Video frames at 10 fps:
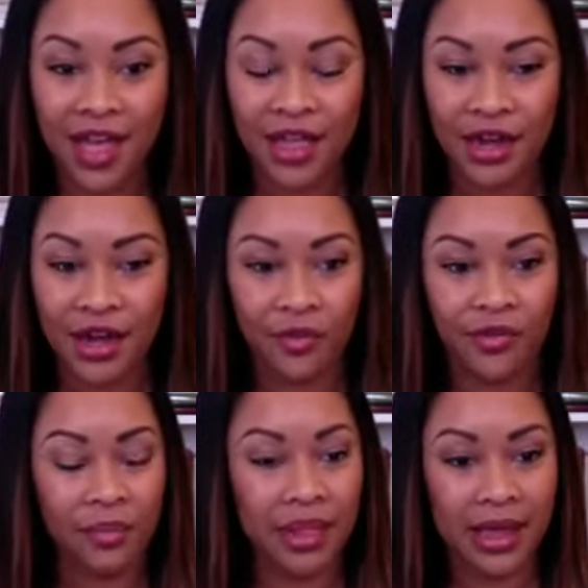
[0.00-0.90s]
you know,
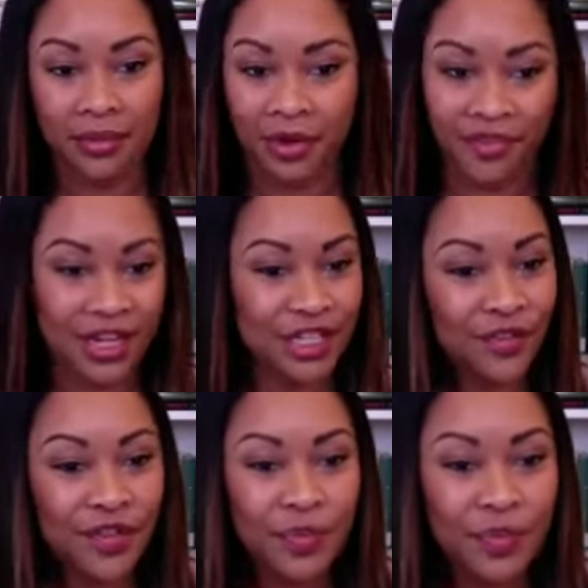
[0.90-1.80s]
from playing professional
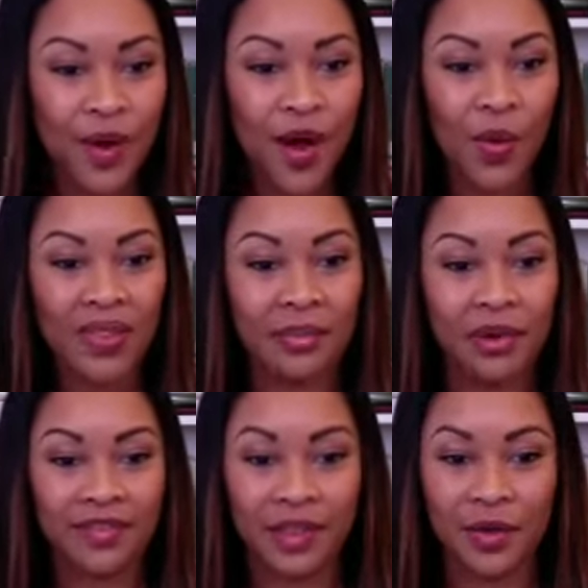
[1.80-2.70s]
football with the
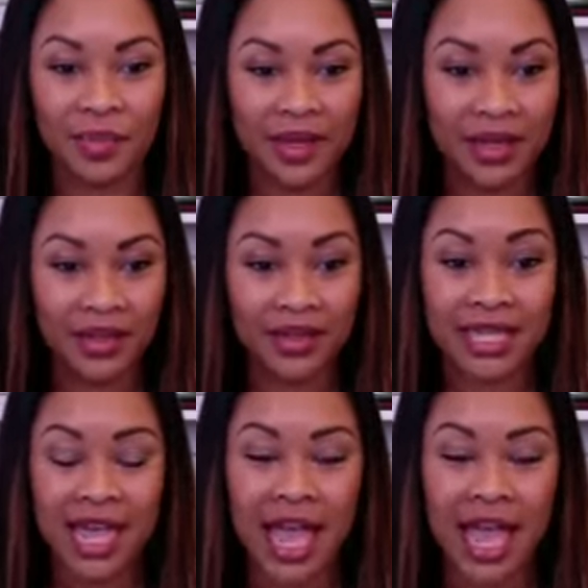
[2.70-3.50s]
Buffalo Bills.